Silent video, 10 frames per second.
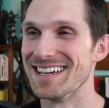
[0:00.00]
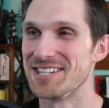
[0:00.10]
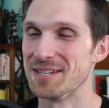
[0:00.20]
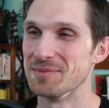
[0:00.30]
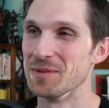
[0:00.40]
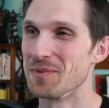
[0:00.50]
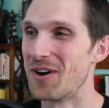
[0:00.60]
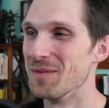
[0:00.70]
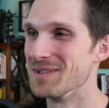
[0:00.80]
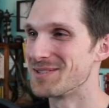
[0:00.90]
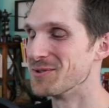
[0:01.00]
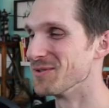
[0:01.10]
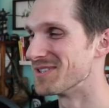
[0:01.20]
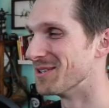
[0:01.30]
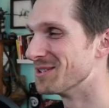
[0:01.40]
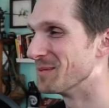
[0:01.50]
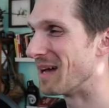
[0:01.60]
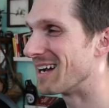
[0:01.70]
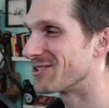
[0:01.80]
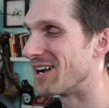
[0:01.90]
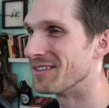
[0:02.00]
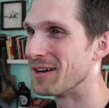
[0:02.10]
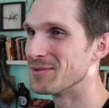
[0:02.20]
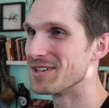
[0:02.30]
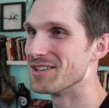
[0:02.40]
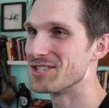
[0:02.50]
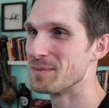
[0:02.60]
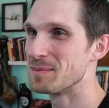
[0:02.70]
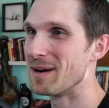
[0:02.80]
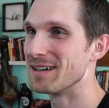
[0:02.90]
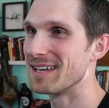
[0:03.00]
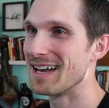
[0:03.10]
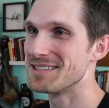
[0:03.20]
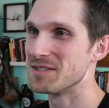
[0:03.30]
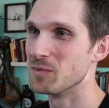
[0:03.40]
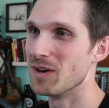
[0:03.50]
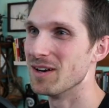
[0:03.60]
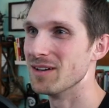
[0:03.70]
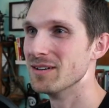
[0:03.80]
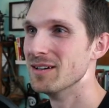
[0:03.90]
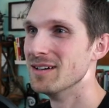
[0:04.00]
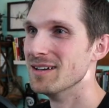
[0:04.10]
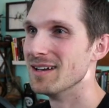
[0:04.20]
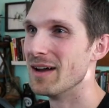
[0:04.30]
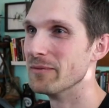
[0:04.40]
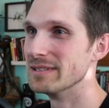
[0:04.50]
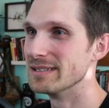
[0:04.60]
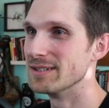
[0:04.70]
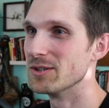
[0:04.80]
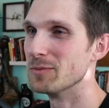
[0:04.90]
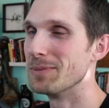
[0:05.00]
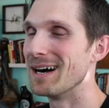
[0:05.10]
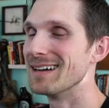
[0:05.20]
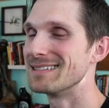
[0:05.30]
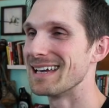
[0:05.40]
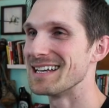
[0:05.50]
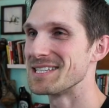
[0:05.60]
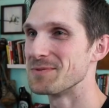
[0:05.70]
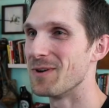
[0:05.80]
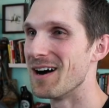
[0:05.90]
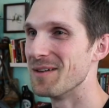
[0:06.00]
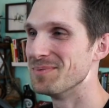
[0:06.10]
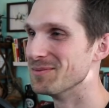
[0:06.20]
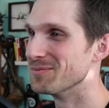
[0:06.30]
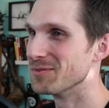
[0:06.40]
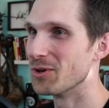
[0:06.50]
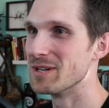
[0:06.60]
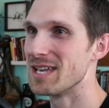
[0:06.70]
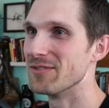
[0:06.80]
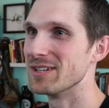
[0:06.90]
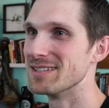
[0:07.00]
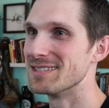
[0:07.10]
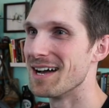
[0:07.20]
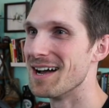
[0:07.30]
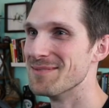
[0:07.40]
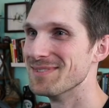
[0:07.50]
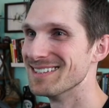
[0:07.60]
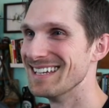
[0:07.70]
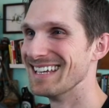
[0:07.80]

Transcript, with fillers: Chip, no problem. It's cool. So a little background, I was on Chip's podcast as well. And we did the old podcast swap and we always have a good time.